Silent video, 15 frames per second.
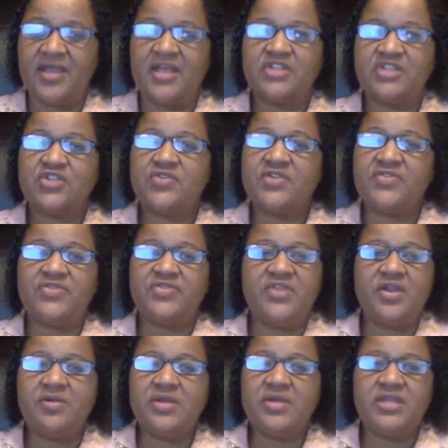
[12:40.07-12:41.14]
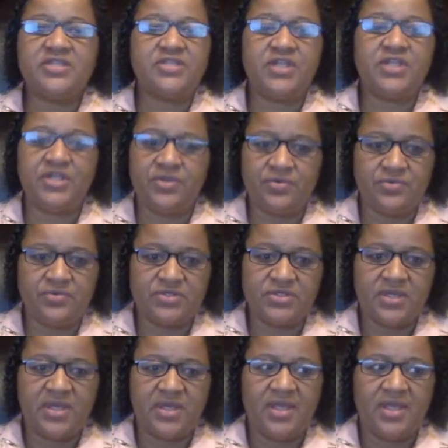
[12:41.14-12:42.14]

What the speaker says: So the theory is huge.